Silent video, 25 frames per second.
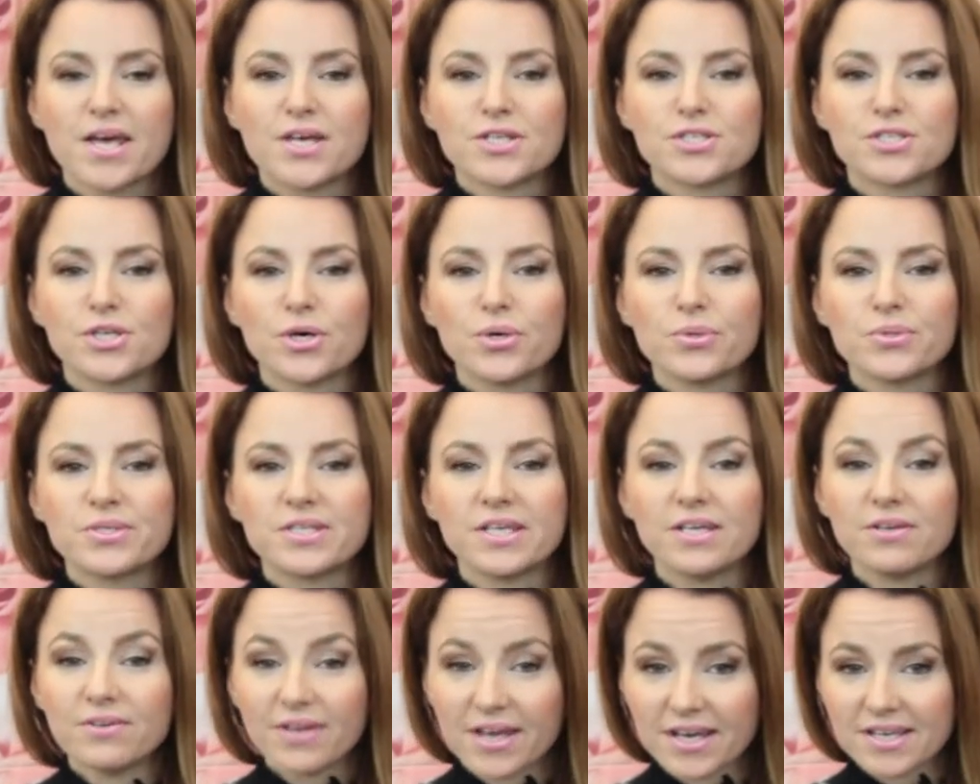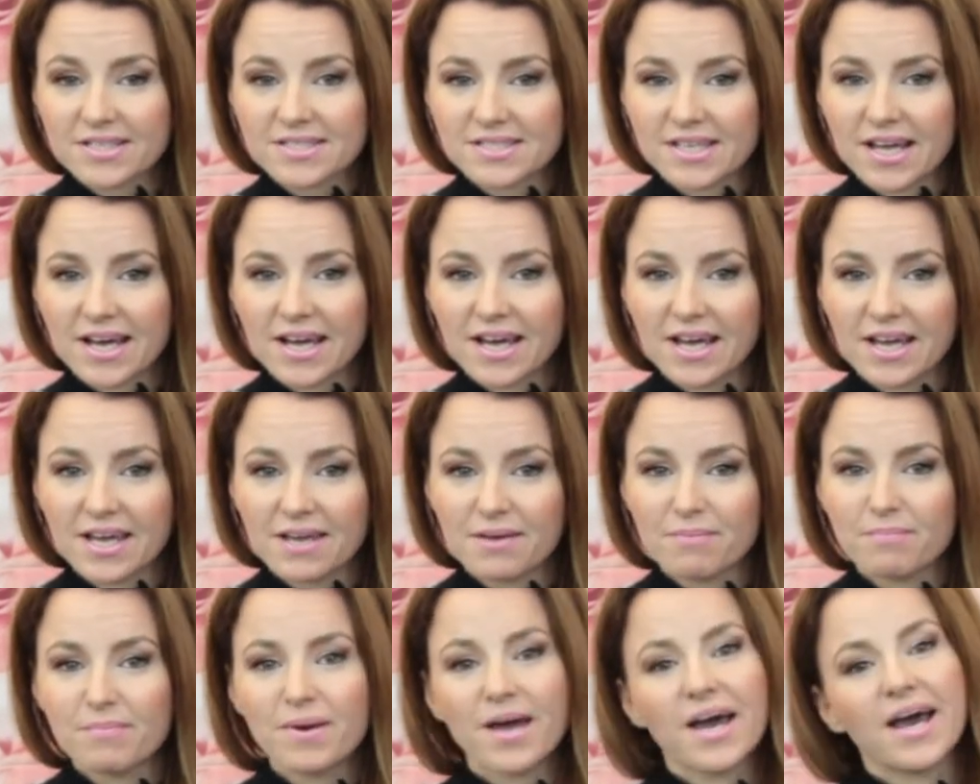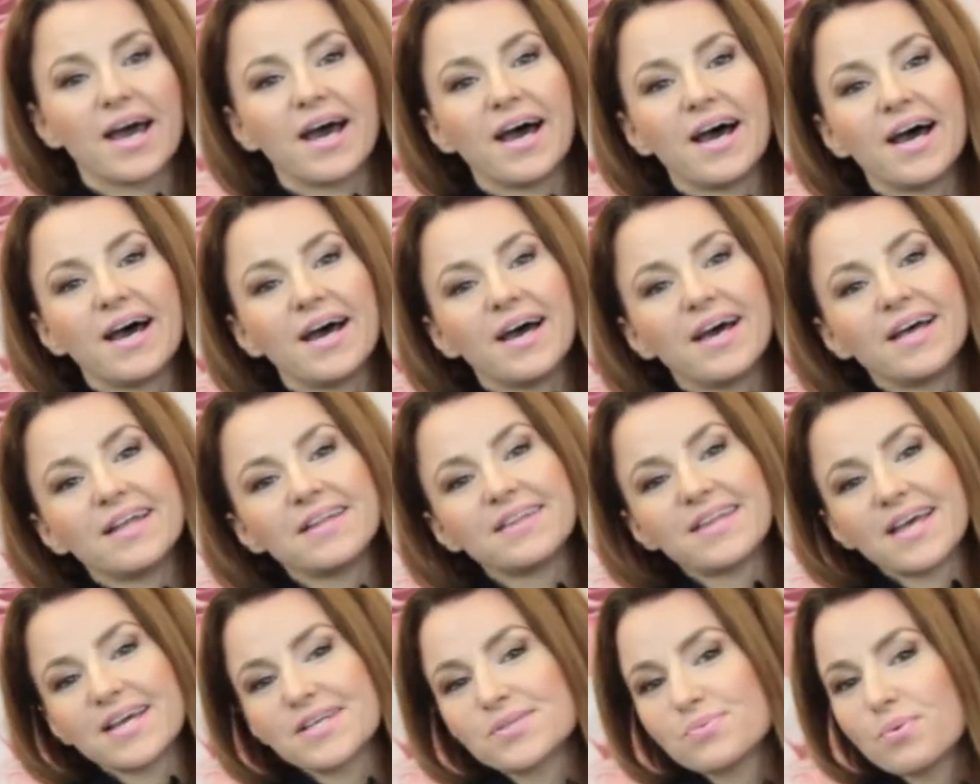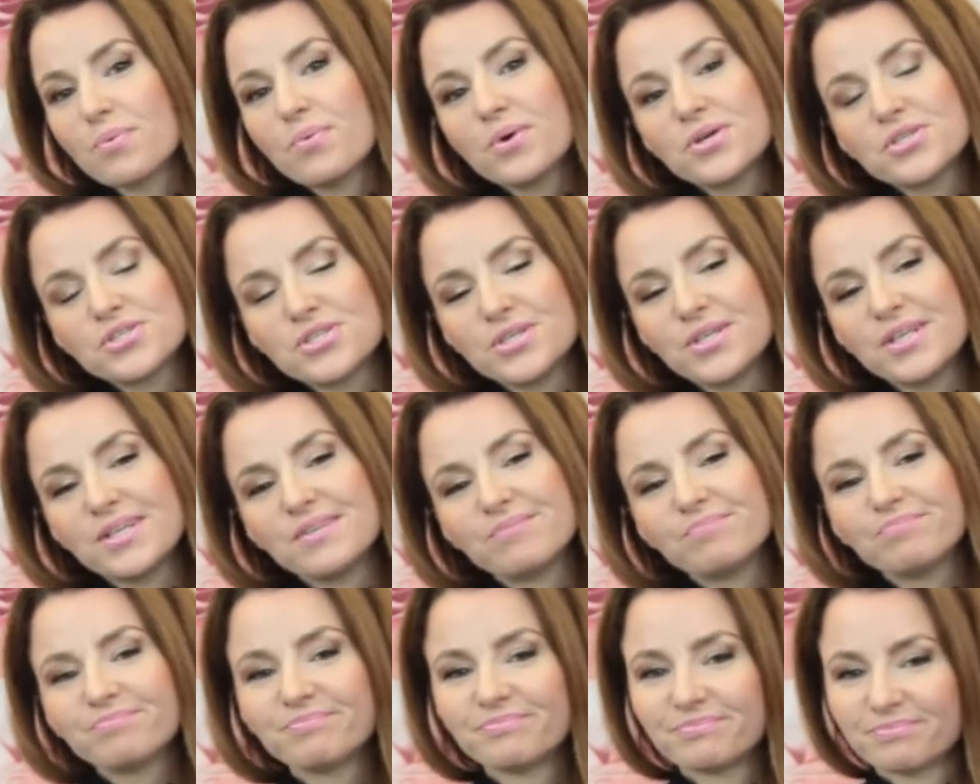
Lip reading: So see you next time, and thanks for watching.